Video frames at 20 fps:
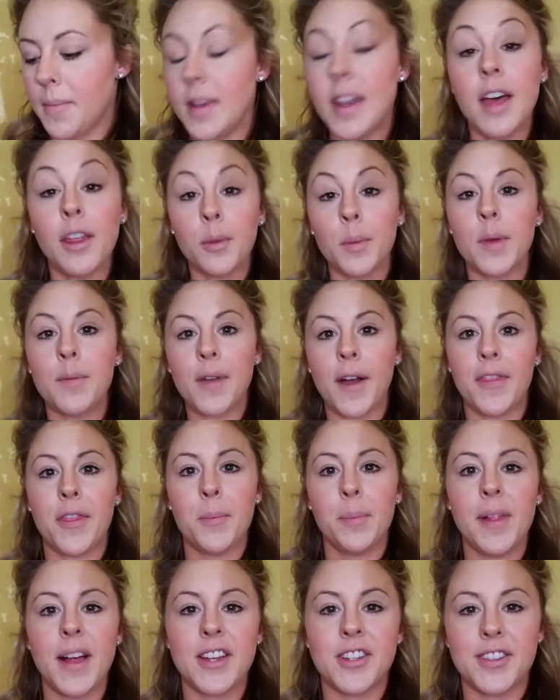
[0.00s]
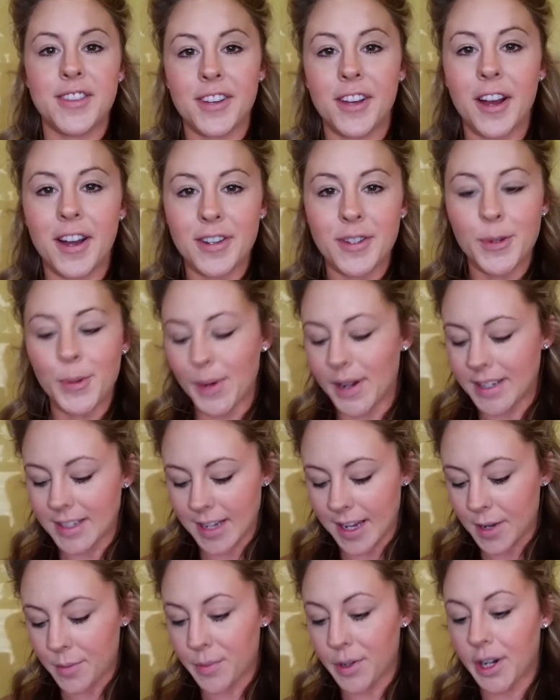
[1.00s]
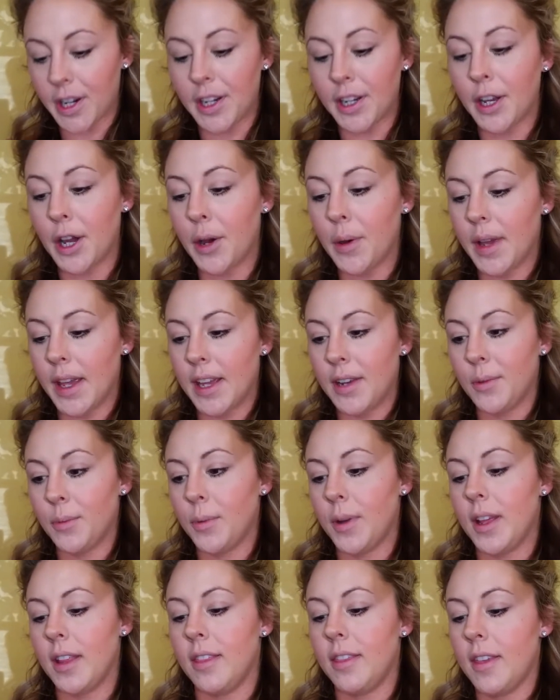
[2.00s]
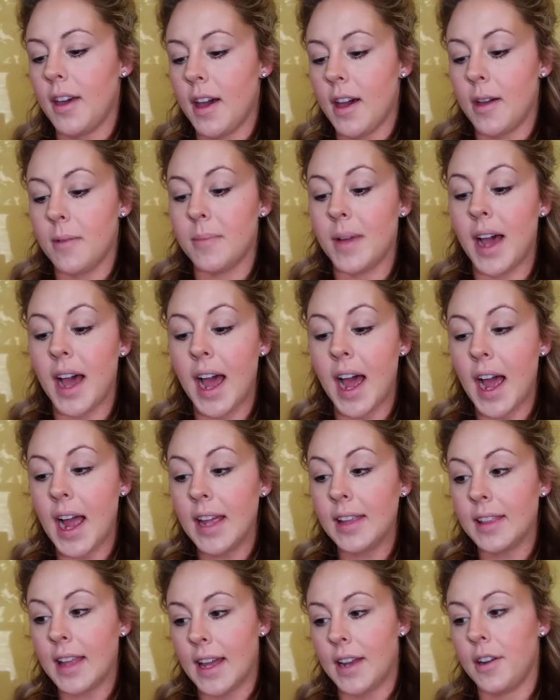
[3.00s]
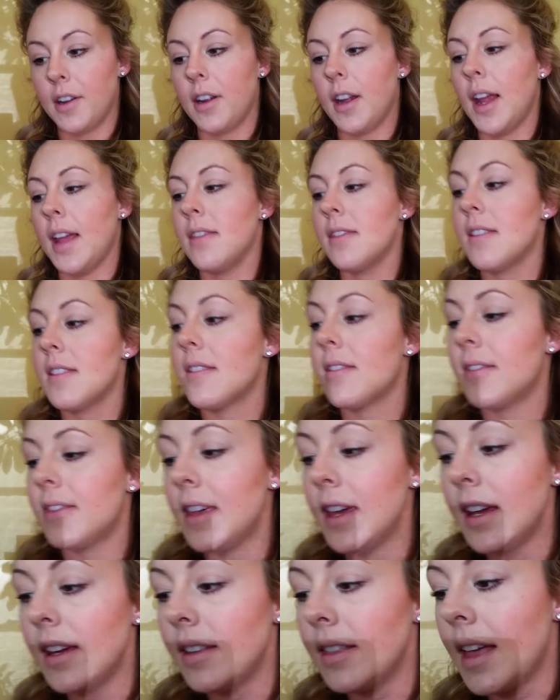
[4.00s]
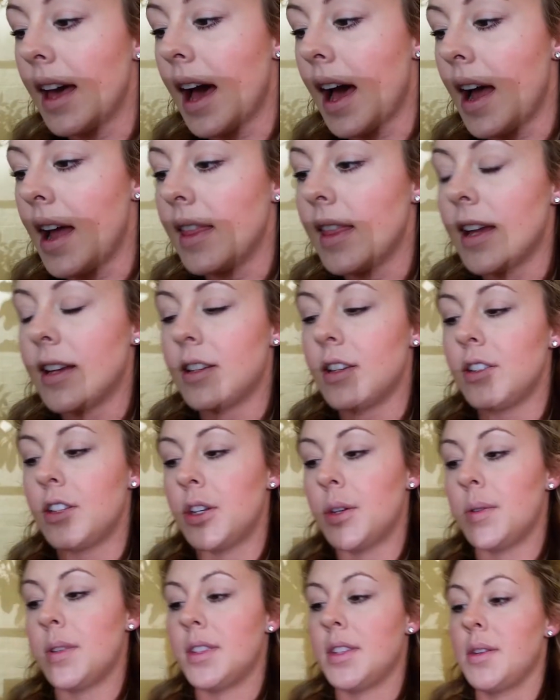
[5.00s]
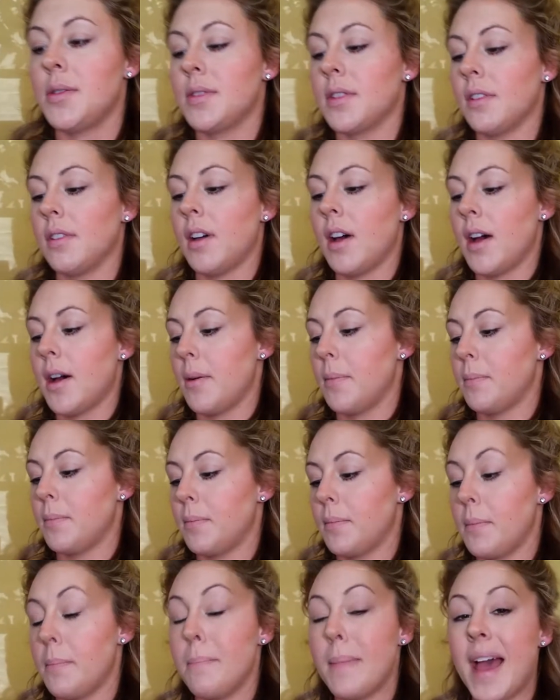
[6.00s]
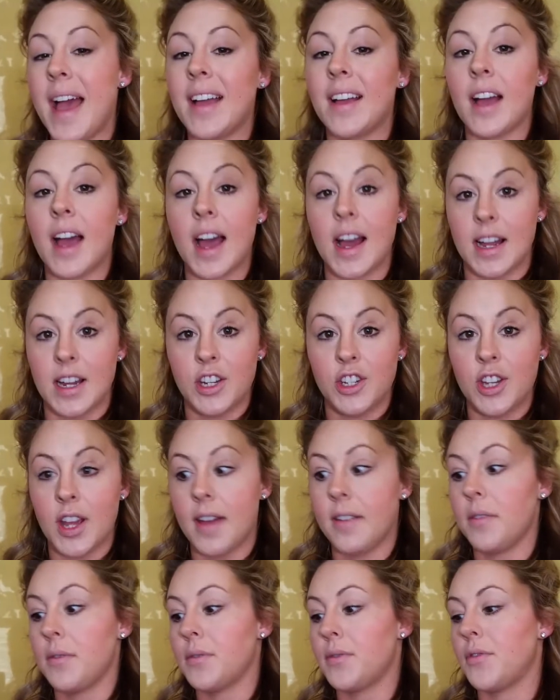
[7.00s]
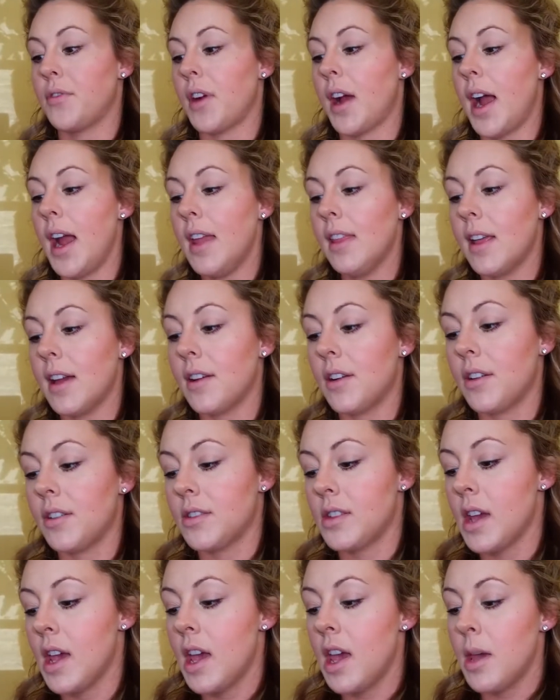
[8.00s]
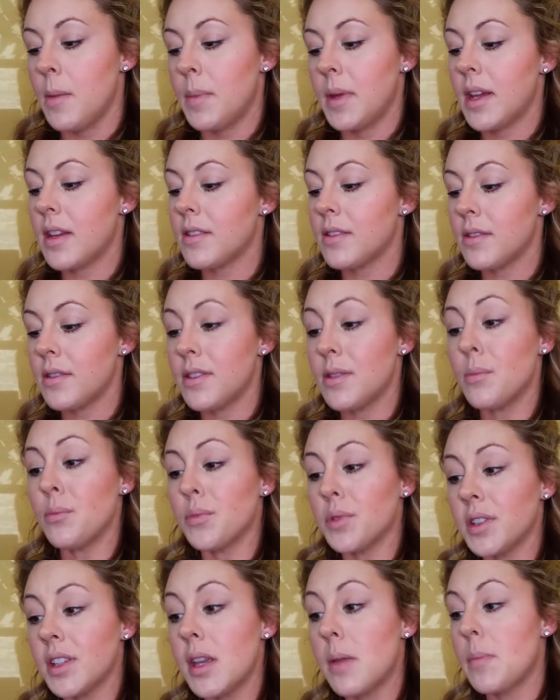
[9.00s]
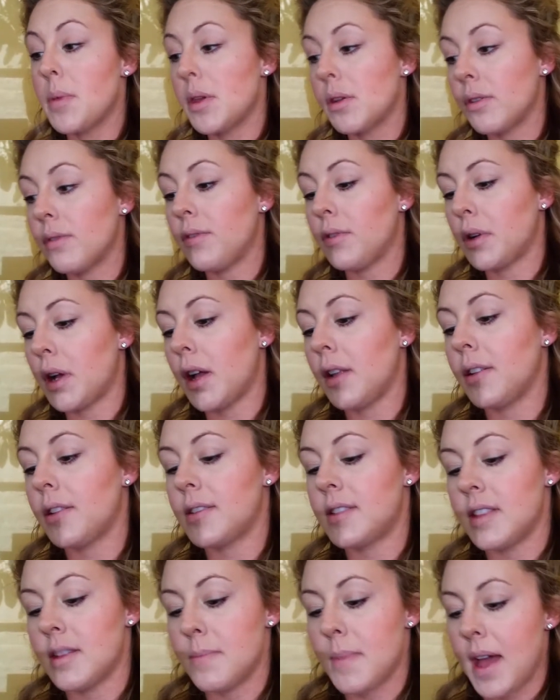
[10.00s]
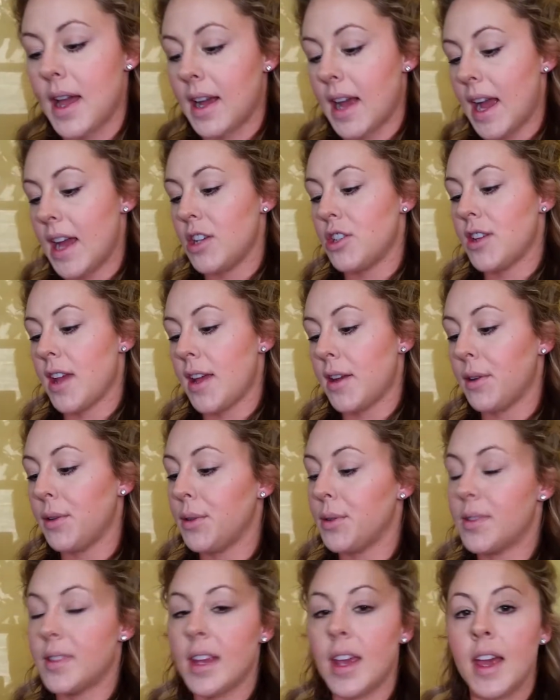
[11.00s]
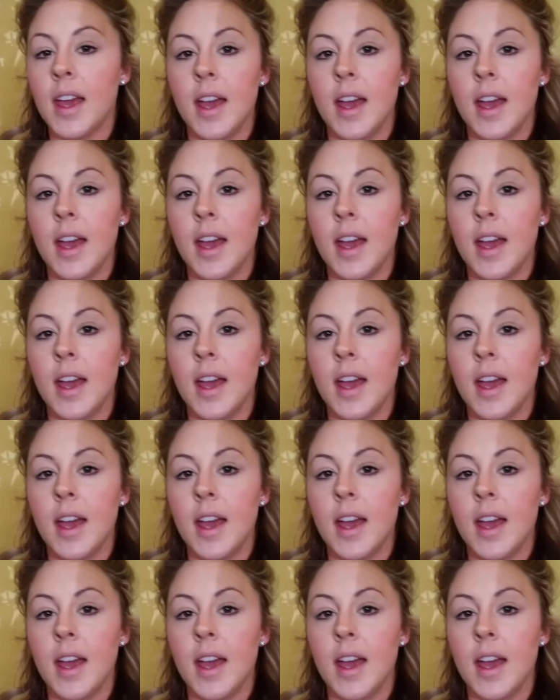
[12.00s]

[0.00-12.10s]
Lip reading: Now that we've got the blush and the contouring done, we're going to go in with a highlighter. And the thing that I like to do is use MAC eyeshadows for highlighters, because there's some really beautiful colors in the MAC eyeshadows.